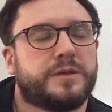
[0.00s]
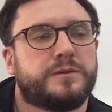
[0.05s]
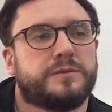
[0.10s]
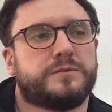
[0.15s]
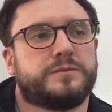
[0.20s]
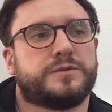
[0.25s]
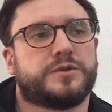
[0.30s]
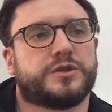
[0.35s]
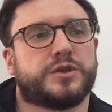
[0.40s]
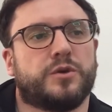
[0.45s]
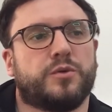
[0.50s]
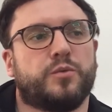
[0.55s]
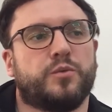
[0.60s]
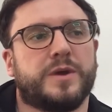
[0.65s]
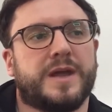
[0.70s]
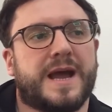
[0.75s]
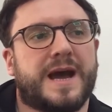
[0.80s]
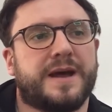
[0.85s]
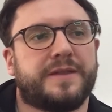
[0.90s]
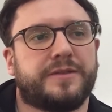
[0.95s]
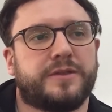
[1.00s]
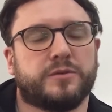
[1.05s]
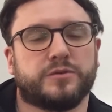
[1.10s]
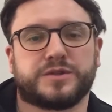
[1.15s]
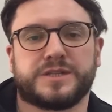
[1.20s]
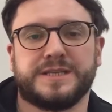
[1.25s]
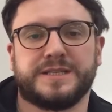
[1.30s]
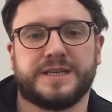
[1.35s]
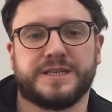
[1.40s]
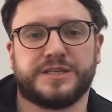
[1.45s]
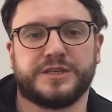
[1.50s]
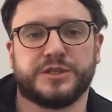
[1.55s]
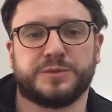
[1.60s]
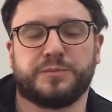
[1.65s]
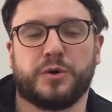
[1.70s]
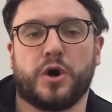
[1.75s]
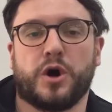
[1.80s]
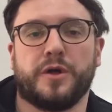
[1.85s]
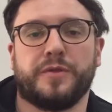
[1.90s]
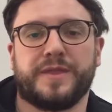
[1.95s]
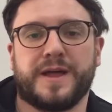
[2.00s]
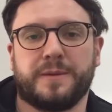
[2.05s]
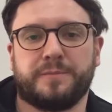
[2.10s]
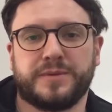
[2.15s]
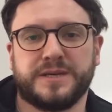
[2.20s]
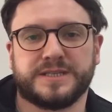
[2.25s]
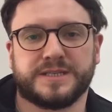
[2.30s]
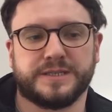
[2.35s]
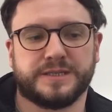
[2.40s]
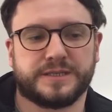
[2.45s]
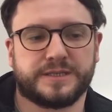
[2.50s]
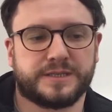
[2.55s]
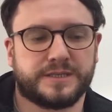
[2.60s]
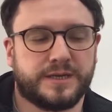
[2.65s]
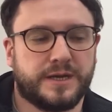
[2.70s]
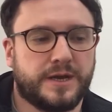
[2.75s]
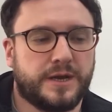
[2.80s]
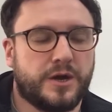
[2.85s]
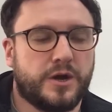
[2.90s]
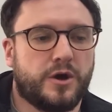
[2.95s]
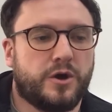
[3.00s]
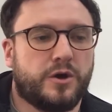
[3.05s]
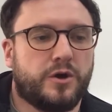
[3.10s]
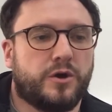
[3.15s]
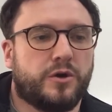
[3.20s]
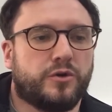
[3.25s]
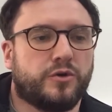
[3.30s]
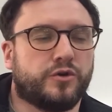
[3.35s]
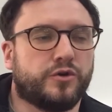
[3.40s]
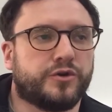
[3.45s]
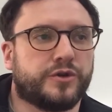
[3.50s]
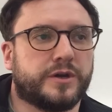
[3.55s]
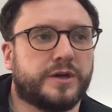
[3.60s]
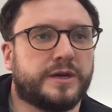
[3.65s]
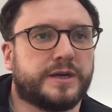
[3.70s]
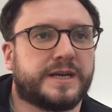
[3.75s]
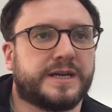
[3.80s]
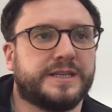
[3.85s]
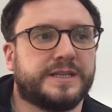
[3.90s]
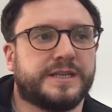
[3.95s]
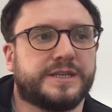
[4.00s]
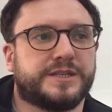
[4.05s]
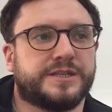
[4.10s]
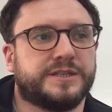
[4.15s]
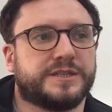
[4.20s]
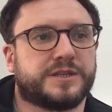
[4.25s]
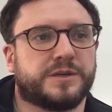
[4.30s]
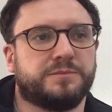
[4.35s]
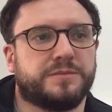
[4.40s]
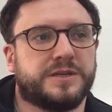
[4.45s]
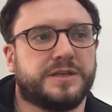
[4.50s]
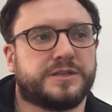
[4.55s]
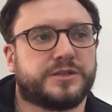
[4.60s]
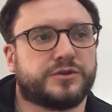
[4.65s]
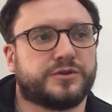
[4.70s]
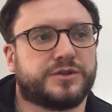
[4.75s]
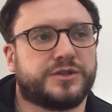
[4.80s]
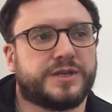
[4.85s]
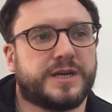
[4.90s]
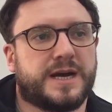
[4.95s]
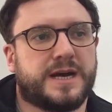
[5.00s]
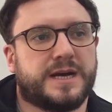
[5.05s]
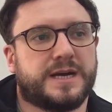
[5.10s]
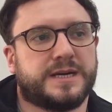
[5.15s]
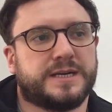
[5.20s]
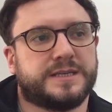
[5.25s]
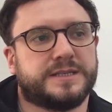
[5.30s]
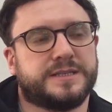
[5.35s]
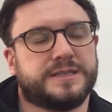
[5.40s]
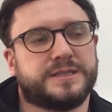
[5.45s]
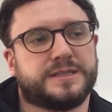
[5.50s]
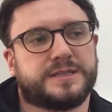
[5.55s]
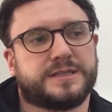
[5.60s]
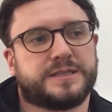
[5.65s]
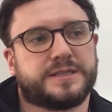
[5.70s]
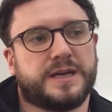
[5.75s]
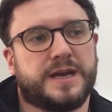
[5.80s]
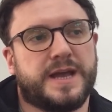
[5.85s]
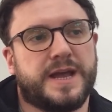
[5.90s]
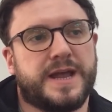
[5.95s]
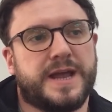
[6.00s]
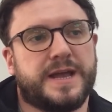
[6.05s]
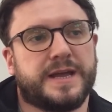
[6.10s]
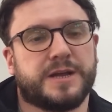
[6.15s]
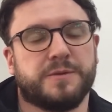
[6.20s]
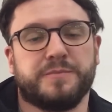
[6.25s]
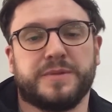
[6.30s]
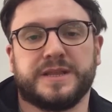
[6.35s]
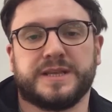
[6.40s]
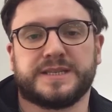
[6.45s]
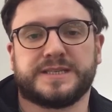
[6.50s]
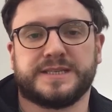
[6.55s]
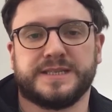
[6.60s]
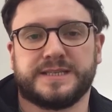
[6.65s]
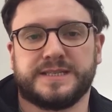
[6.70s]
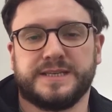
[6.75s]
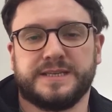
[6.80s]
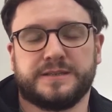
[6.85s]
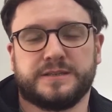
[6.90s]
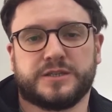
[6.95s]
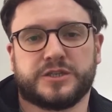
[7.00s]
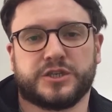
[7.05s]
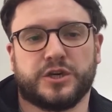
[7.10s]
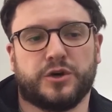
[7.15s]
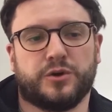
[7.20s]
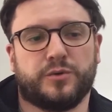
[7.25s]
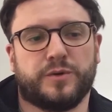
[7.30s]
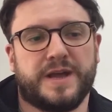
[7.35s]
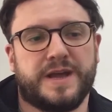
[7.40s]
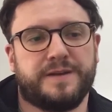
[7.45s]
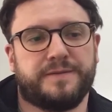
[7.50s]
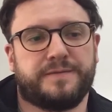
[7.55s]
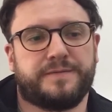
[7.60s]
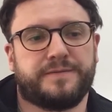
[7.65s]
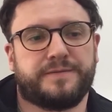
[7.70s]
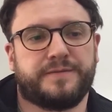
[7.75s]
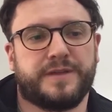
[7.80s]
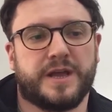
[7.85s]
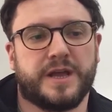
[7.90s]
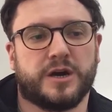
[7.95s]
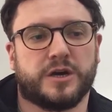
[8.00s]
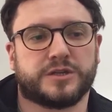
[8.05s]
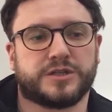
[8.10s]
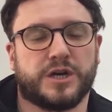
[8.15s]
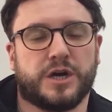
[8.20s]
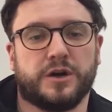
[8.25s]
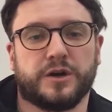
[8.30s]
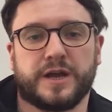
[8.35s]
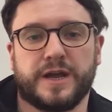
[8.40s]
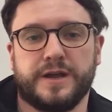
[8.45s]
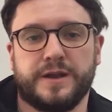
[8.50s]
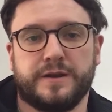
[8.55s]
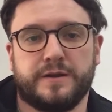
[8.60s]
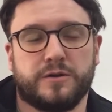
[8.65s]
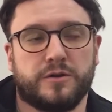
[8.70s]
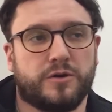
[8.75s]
So we had those conditions put on that business. Other conditions can be such as it can be the city. So if they are targeting